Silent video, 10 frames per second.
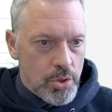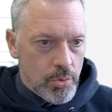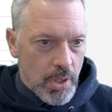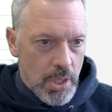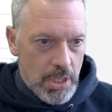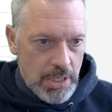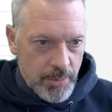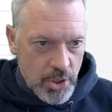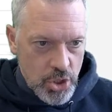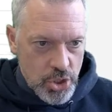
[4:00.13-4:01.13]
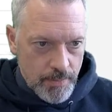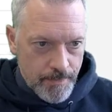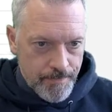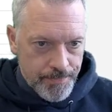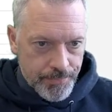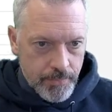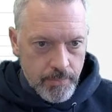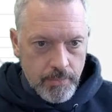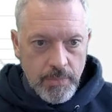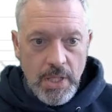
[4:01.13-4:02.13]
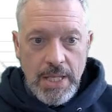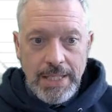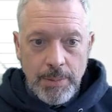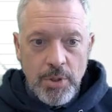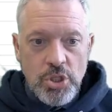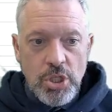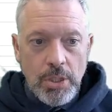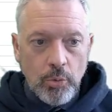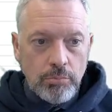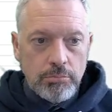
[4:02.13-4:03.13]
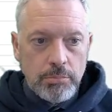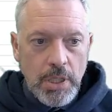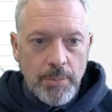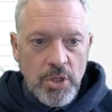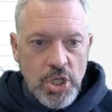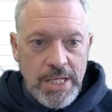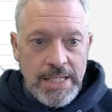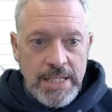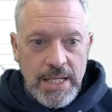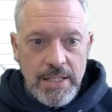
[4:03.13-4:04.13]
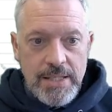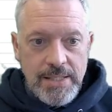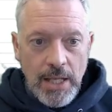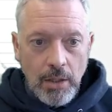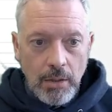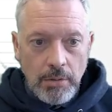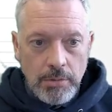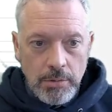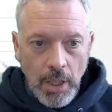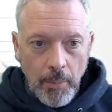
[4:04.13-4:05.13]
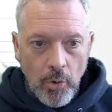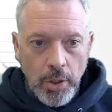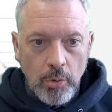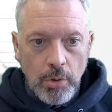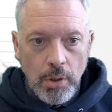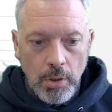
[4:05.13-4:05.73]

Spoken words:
to Image in Cell. Come on, you.